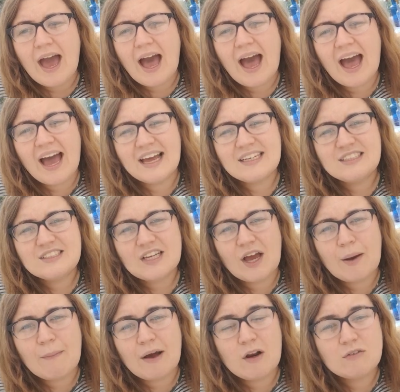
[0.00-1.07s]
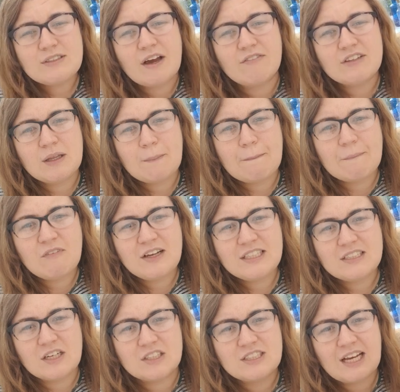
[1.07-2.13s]
And I loved having the
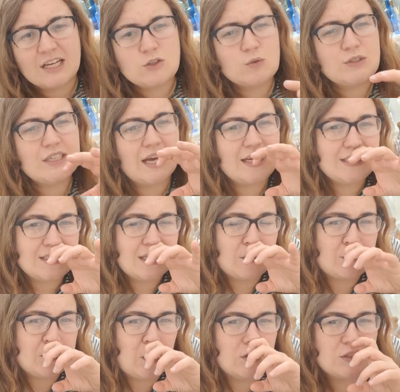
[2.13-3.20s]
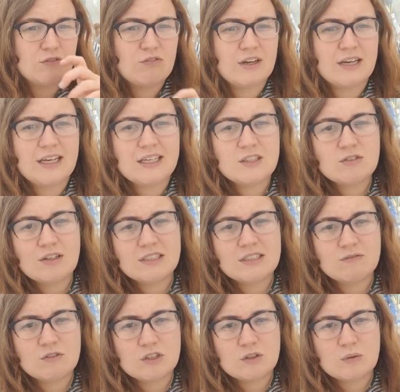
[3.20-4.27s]
research, the actual data. There was lots of really
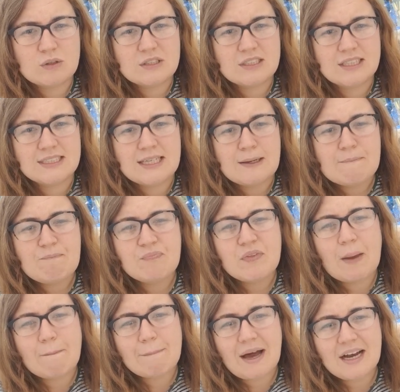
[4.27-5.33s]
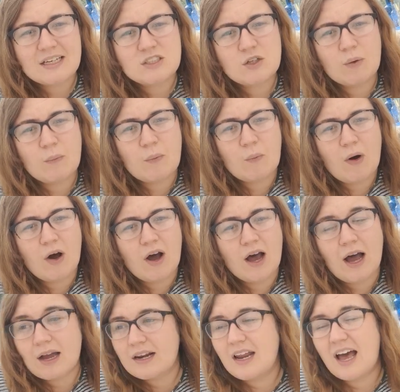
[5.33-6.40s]
interesting resources that backs up what
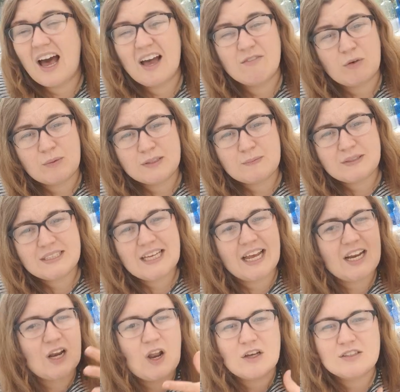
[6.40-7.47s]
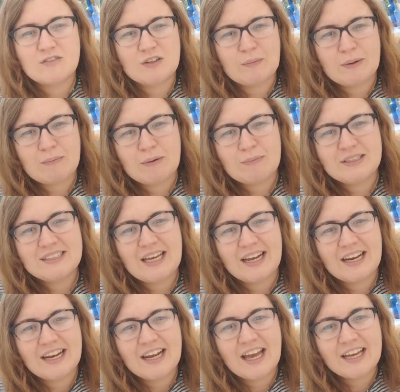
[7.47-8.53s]
I've always been saying, and lots of other people have been
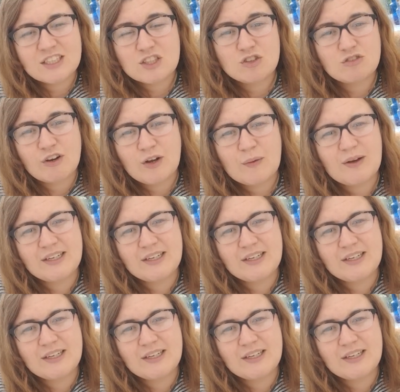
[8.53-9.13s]
saying, and it's true.